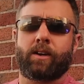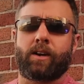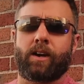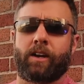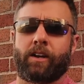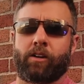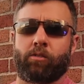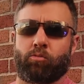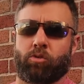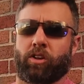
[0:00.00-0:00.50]

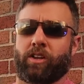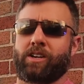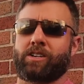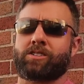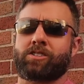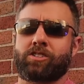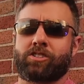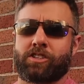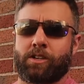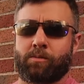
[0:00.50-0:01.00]
And in
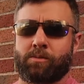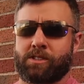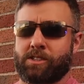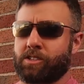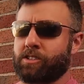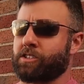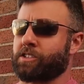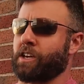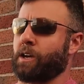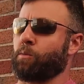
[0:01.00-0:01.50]
relationships,
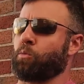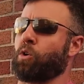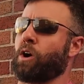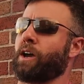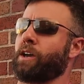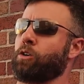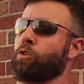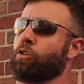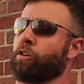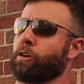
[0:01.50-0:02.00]
it's the same
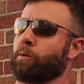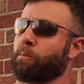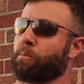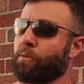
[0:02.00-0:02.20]
way. You can